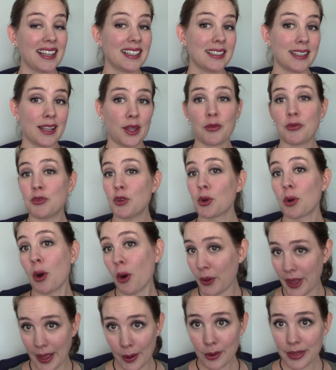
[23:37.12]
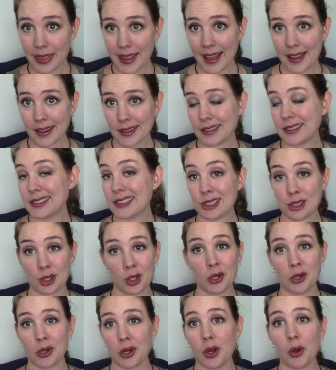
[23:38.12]
if you're okay with that,
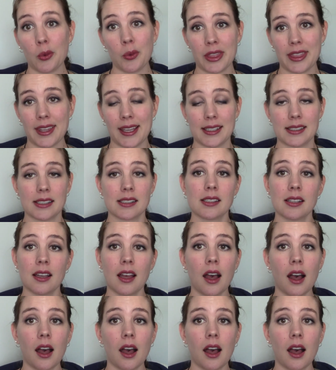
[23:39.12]
sure, go with this.